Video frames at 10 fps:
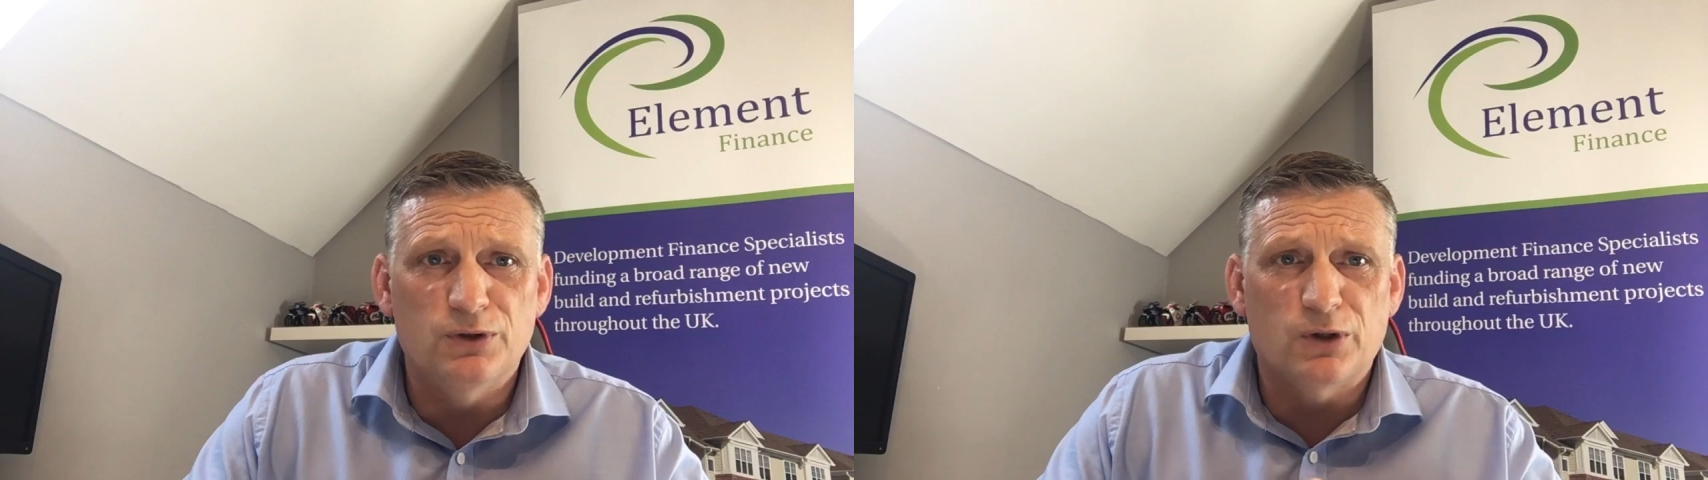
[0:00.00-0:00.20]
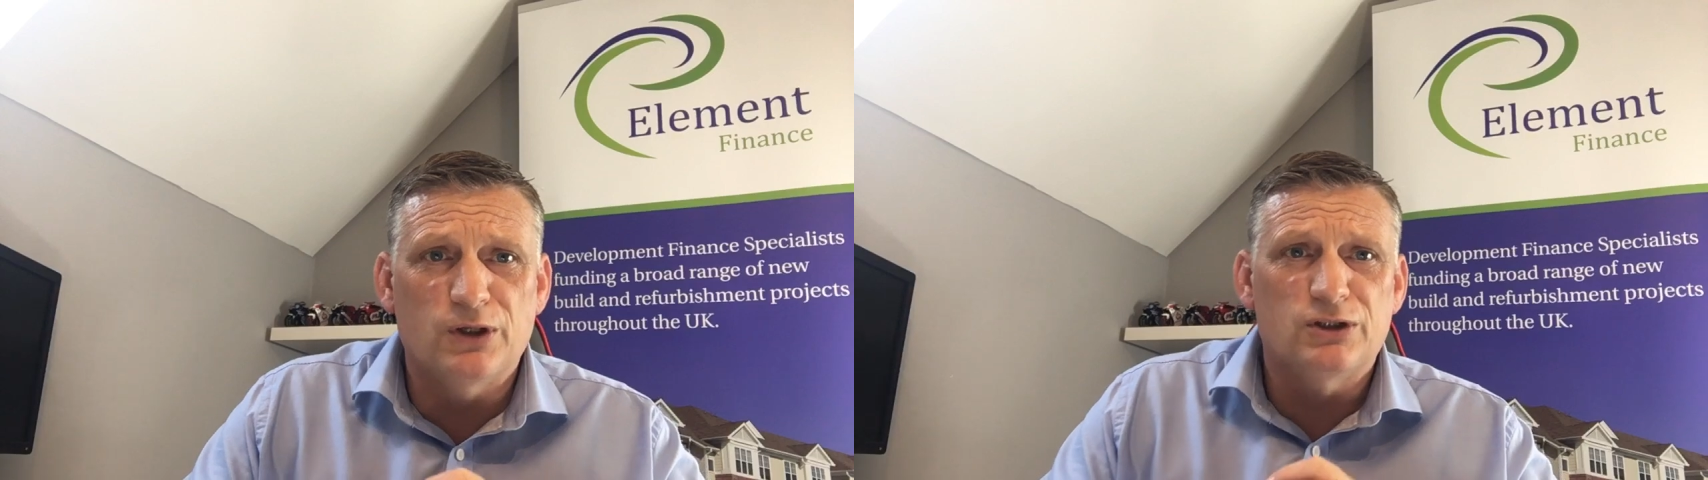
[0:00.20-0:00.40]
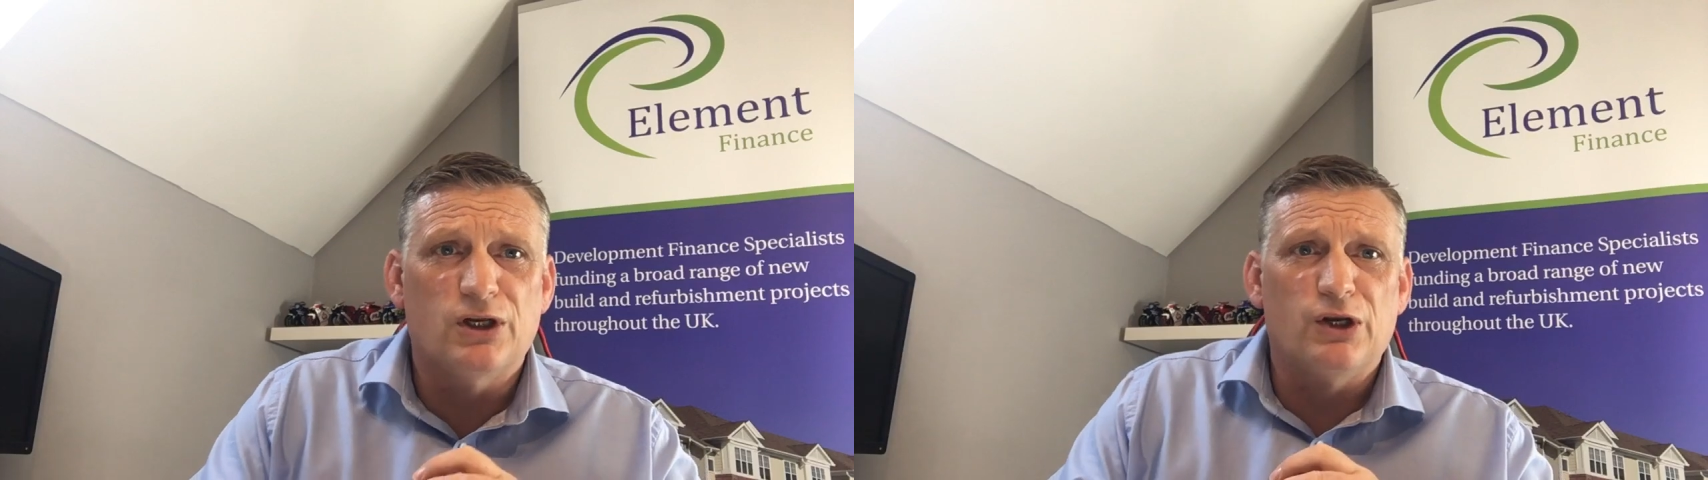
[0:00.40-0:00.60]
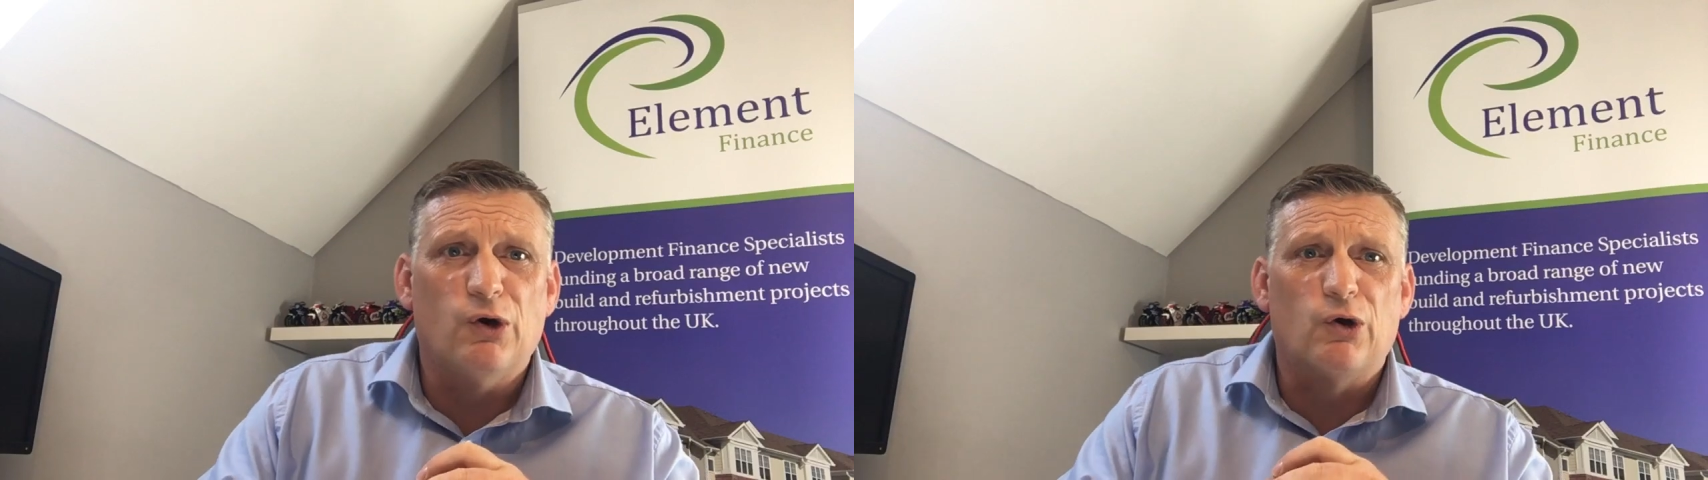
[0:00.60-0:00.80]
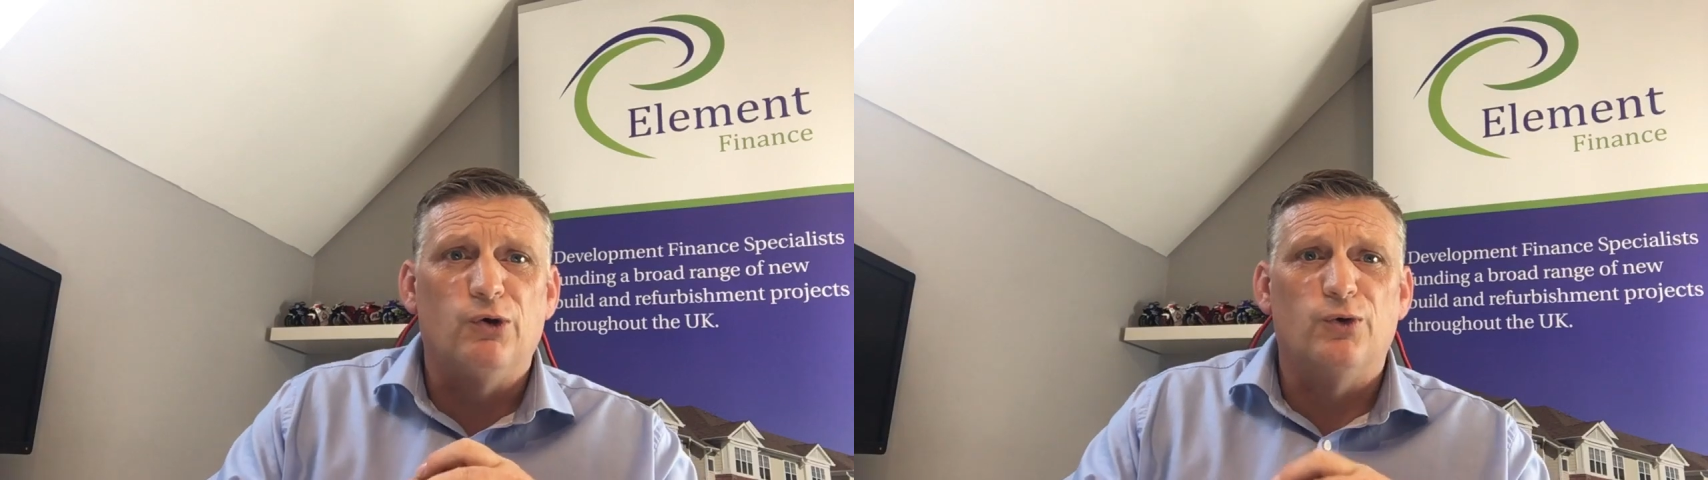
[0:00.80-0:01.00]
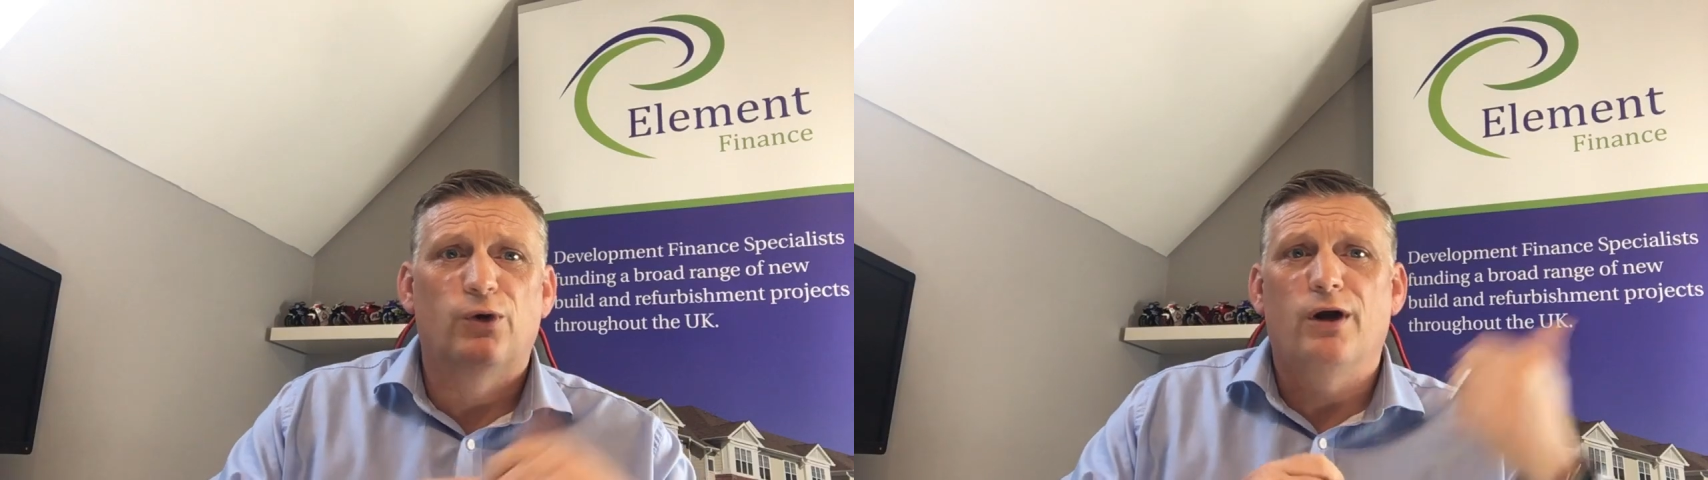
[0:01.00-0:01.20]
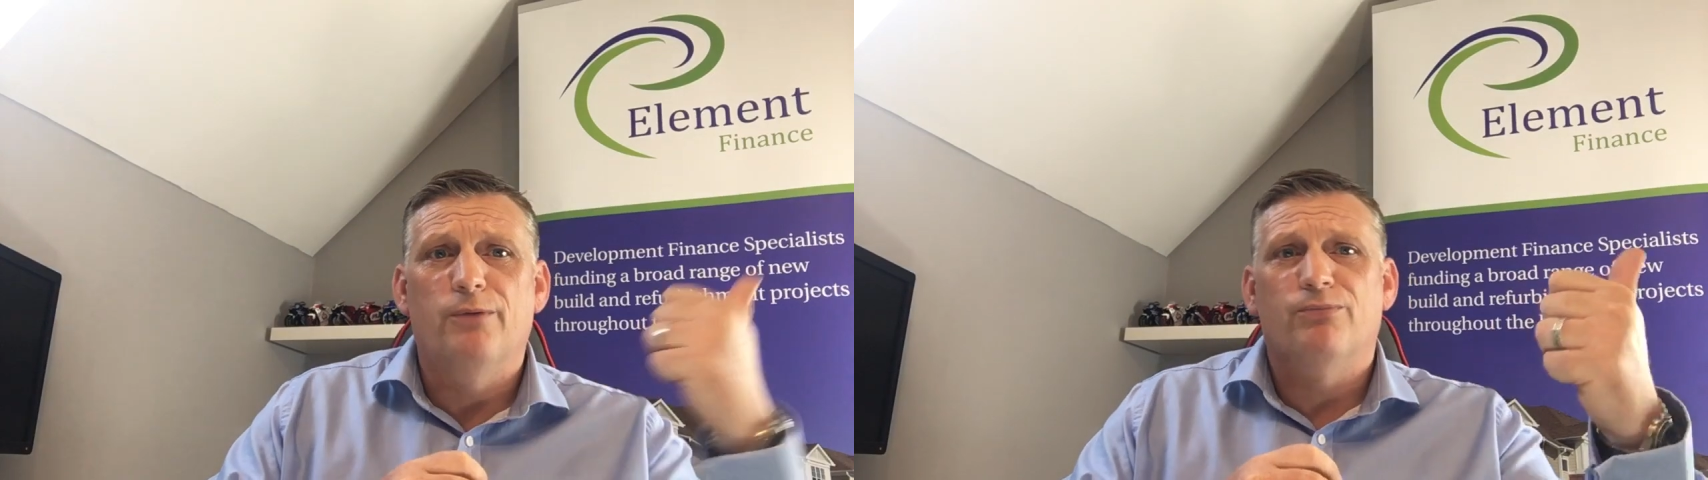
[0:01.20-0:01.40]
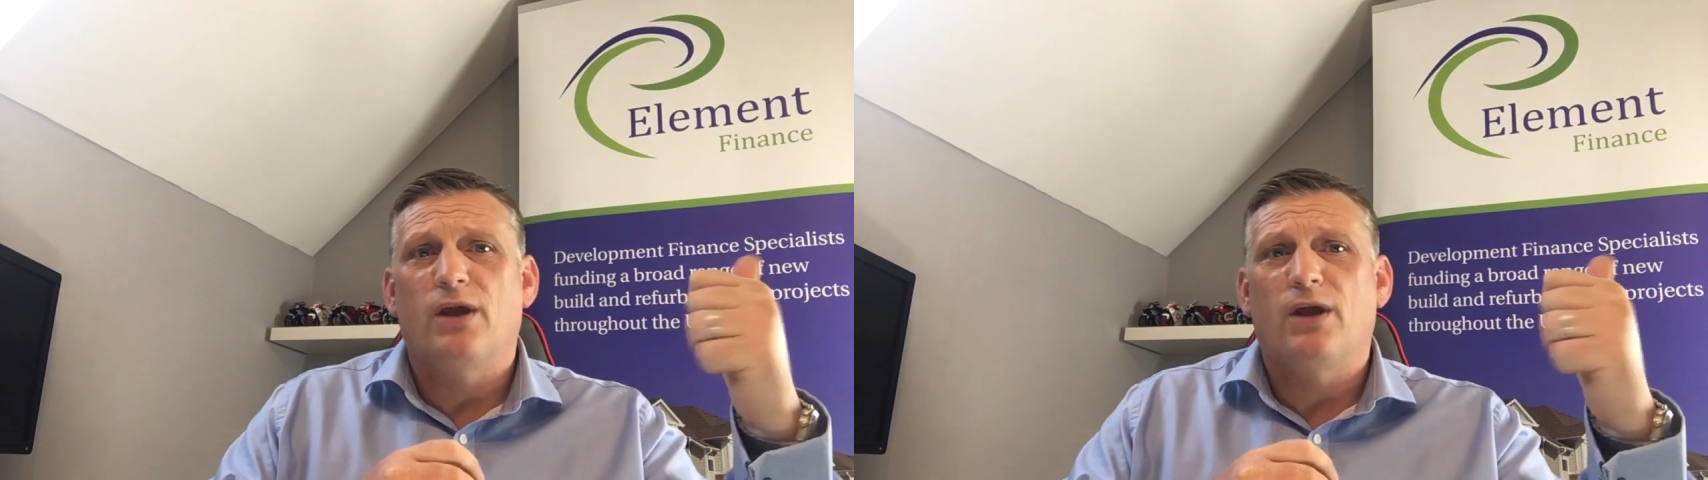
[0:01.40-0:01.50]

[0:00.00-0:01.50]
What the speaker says: not going to suddenly knock on your door and go,